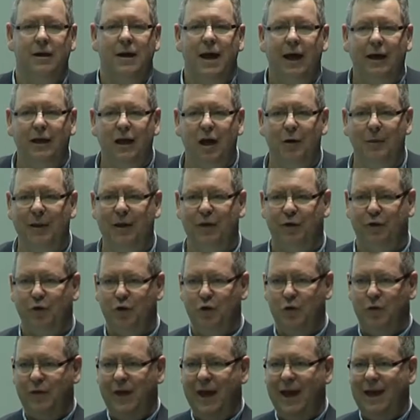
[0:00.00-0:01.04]
and coming
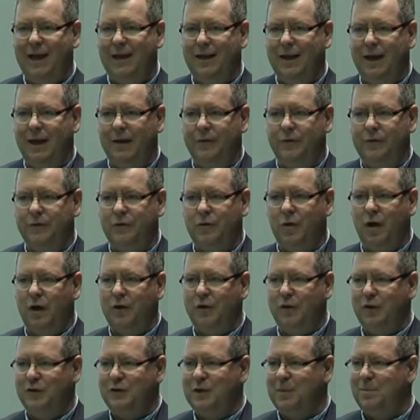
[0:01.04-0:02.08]
through their lens rather
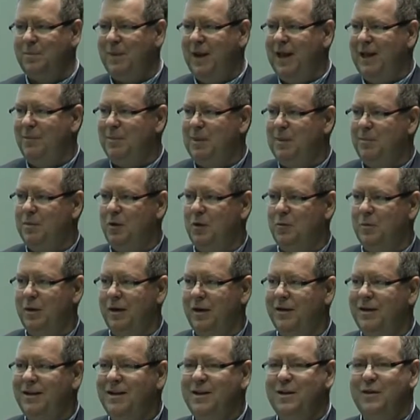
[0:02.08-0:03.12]
than as a baby boomer
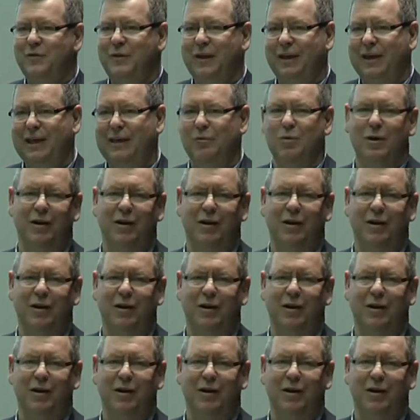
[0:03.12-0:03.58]
thinking,